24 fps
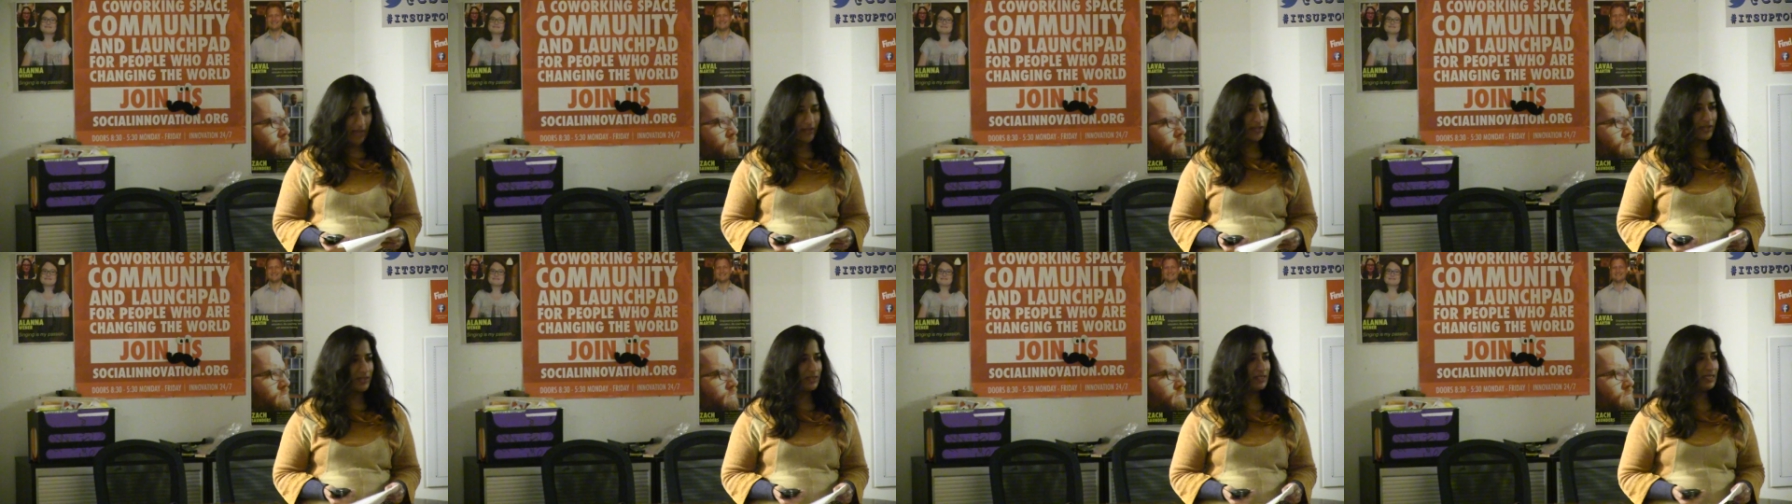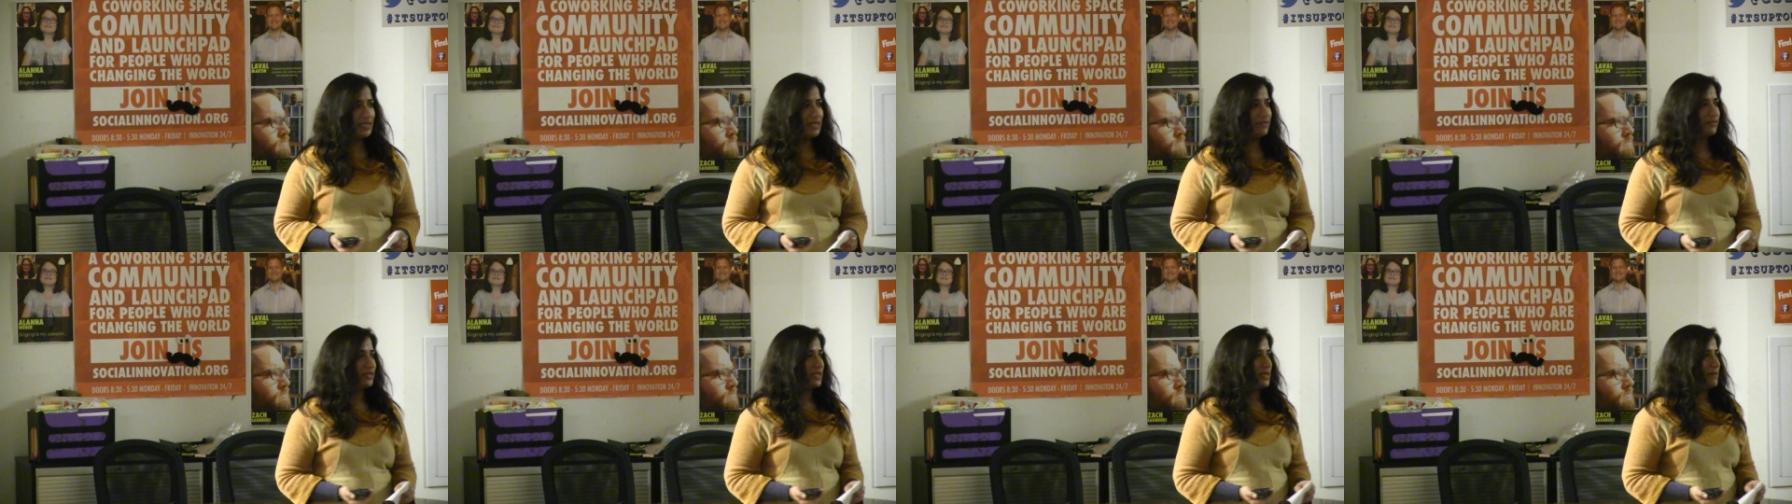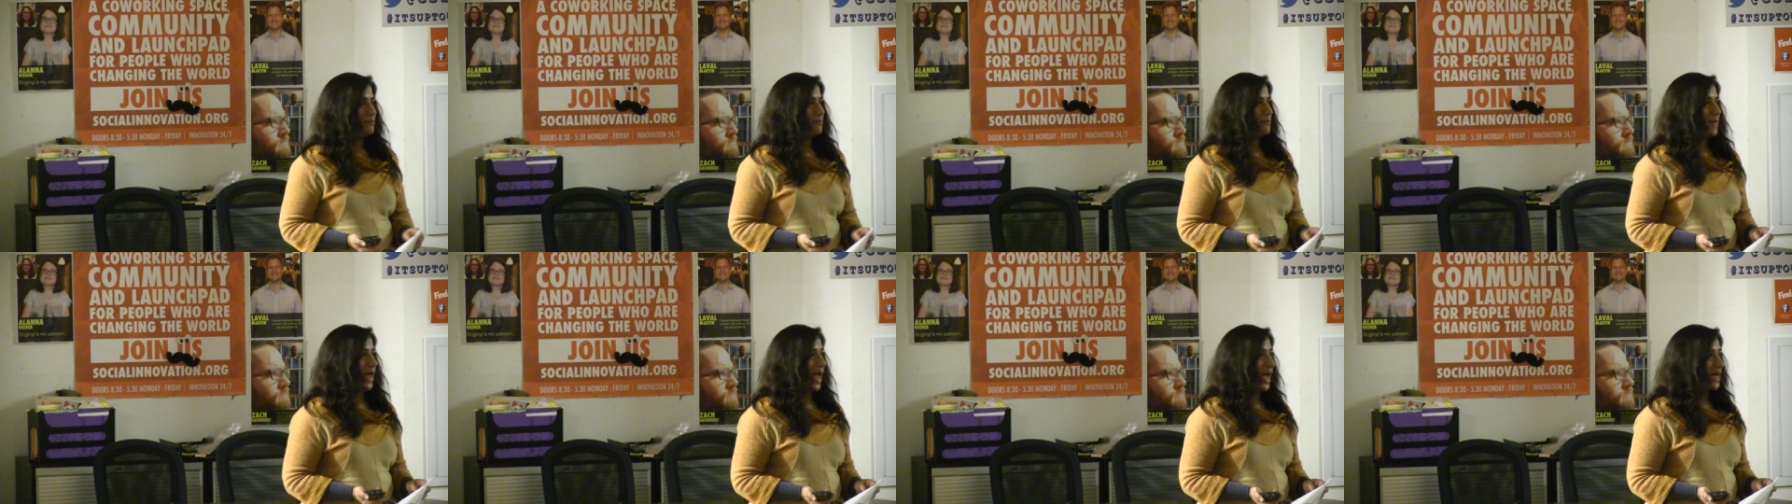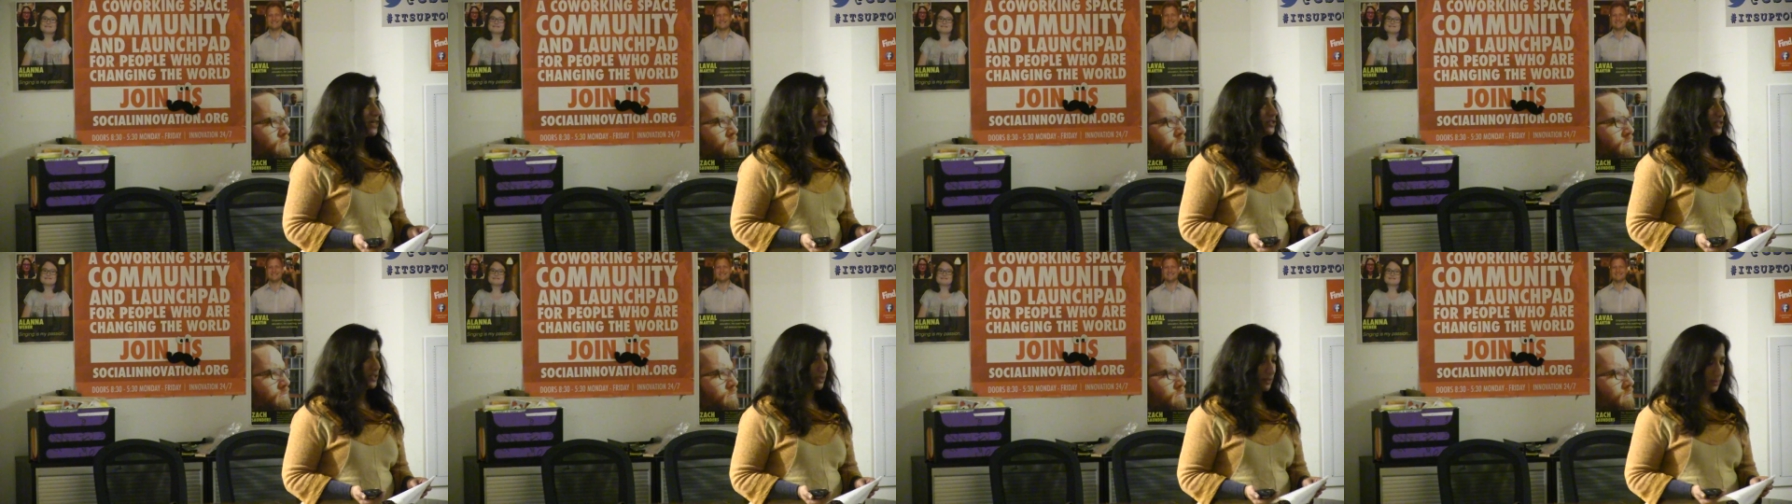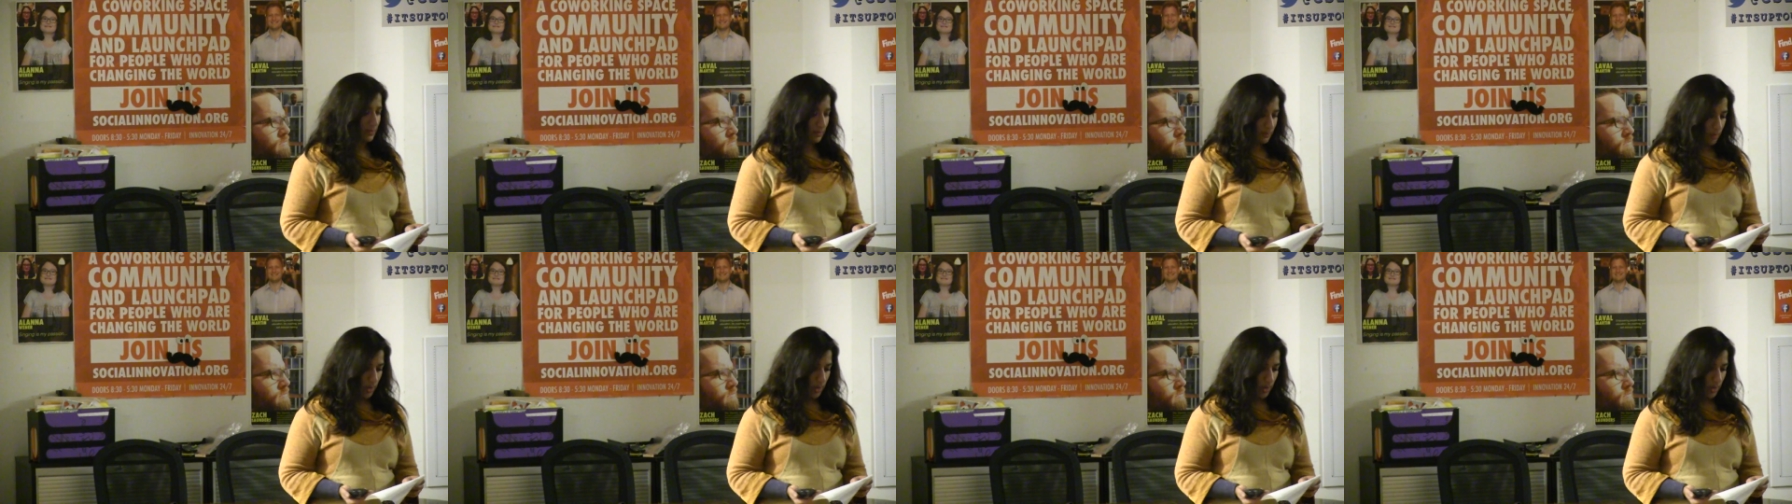couldn't even imagine the